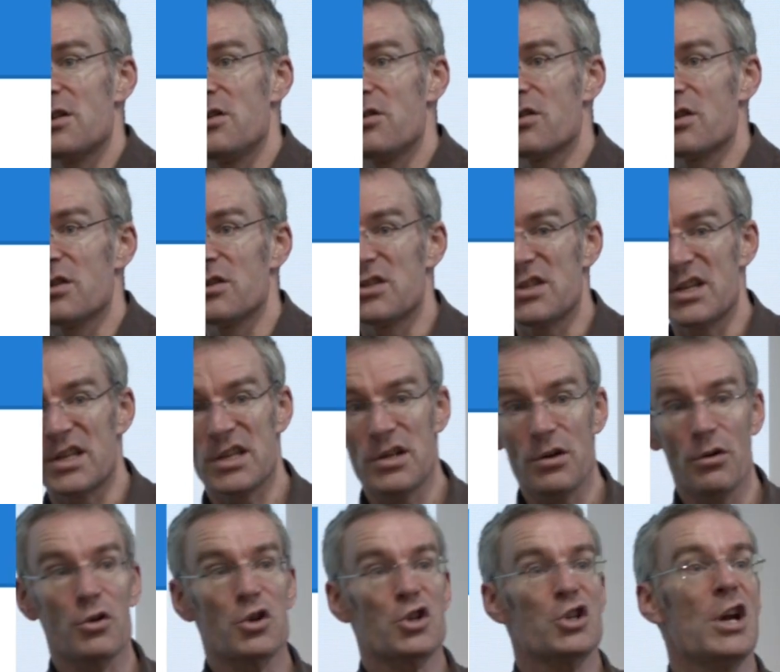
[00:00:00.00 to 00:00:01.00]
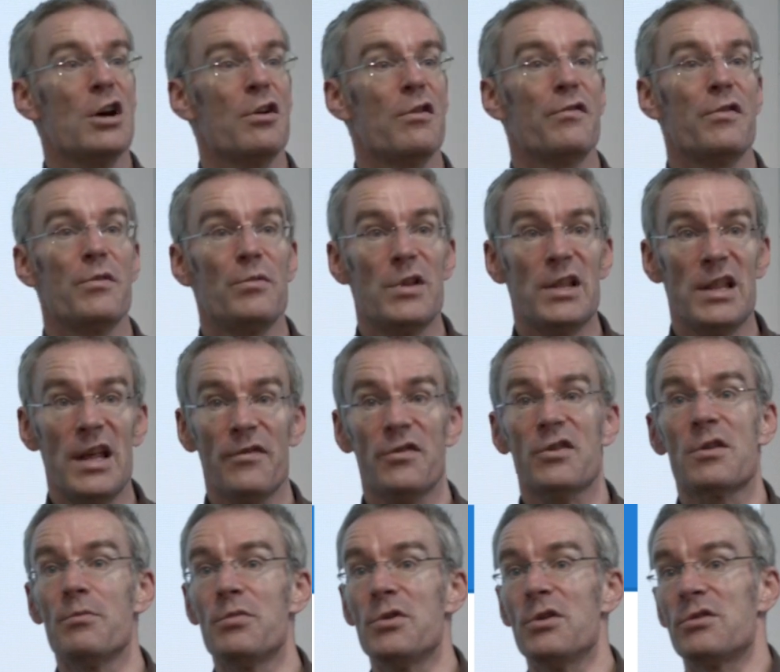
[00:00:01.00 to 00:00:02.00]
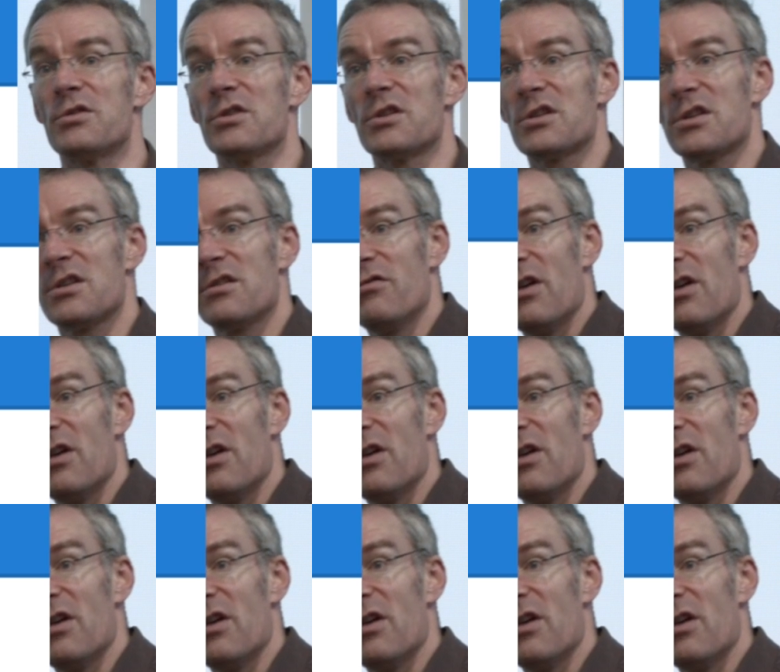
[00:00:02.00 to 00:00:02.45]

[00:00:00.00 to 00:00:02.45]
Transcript: you can secure shell from the left computer to the